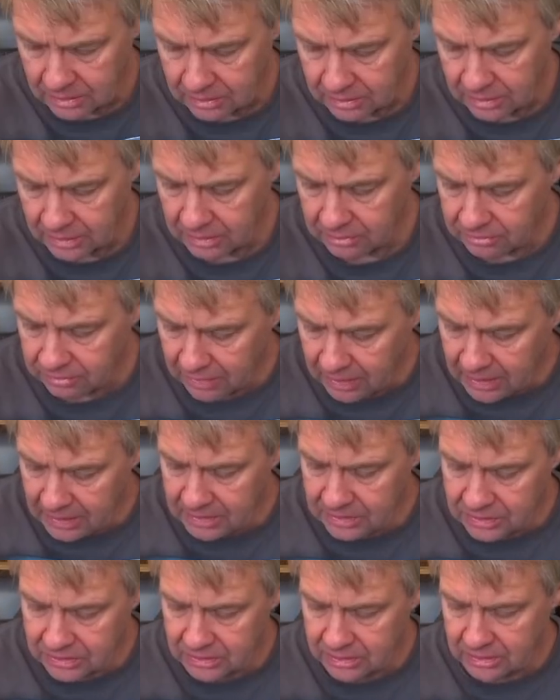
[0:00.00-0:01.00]
The
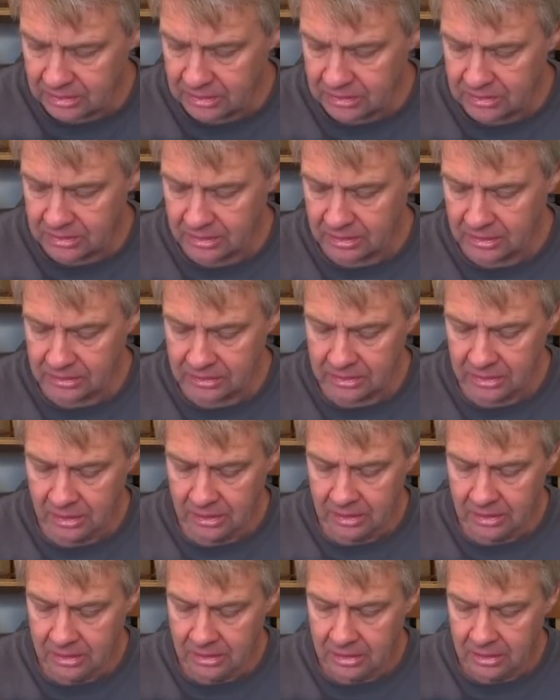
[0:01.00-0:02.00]
advantages of these things,
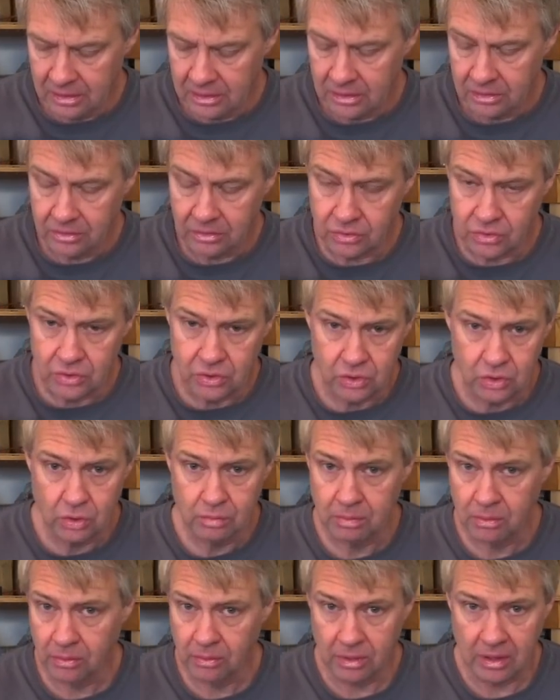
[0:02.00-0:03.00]
they're
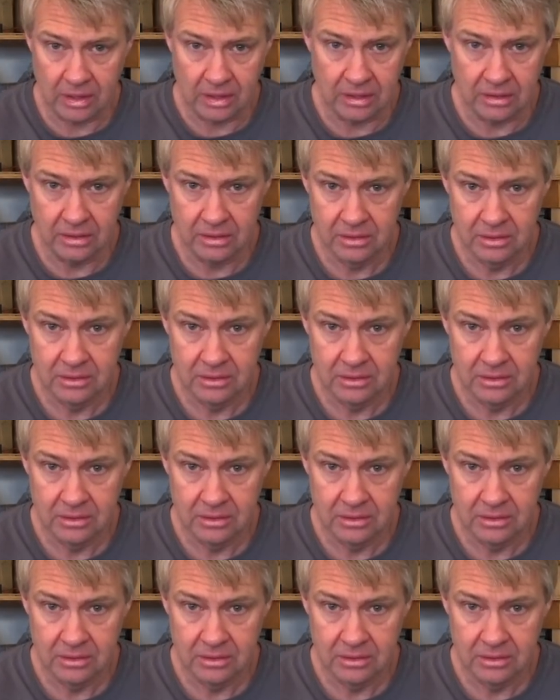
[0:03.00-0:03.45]
super rugged.